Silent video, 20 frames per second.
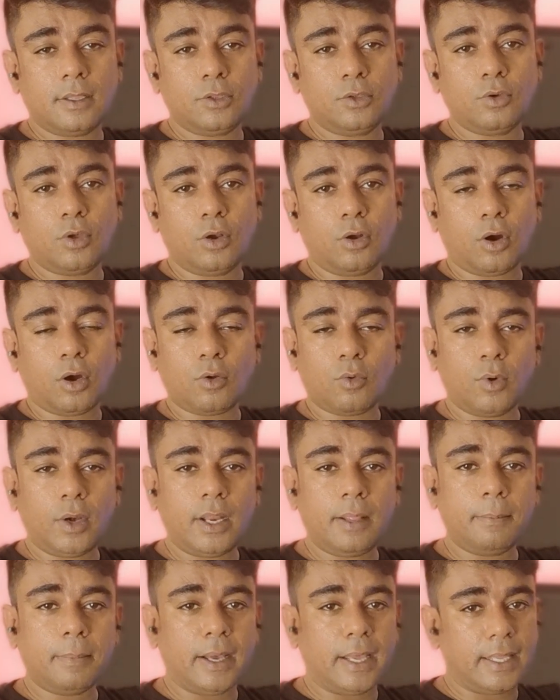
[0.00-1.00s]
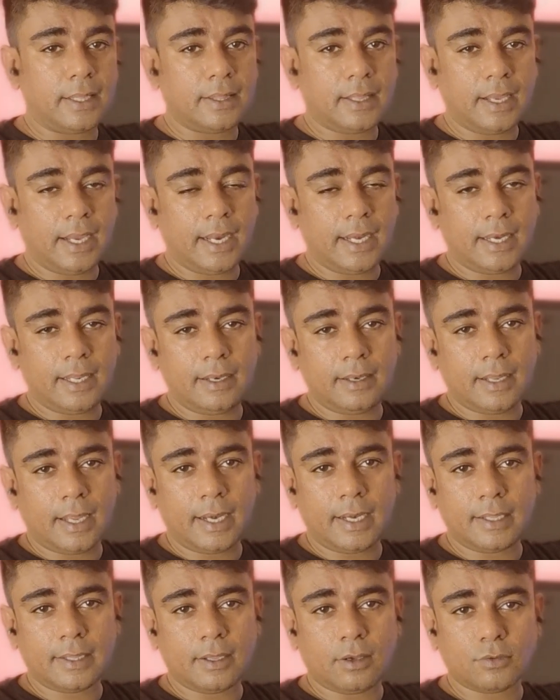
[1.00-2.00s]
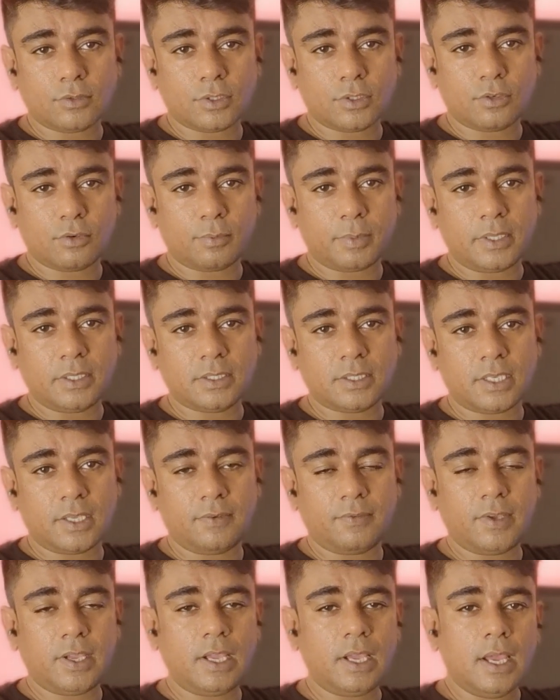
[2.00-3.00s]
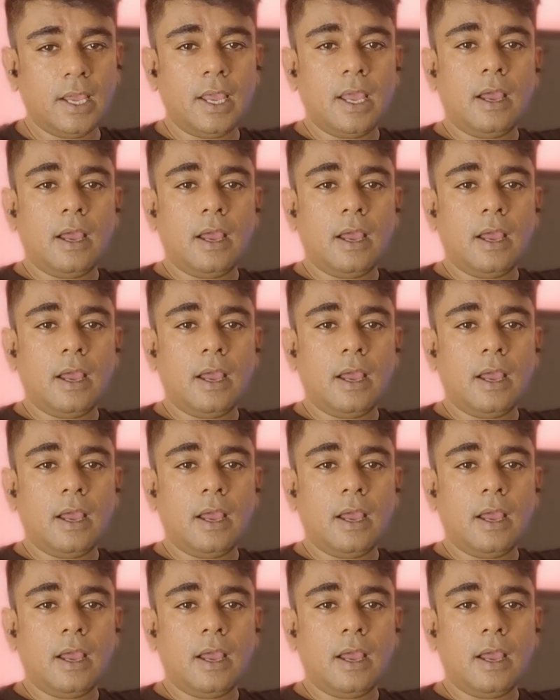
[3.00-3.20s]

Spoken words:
you are not only buying the 90,000 rupees TV,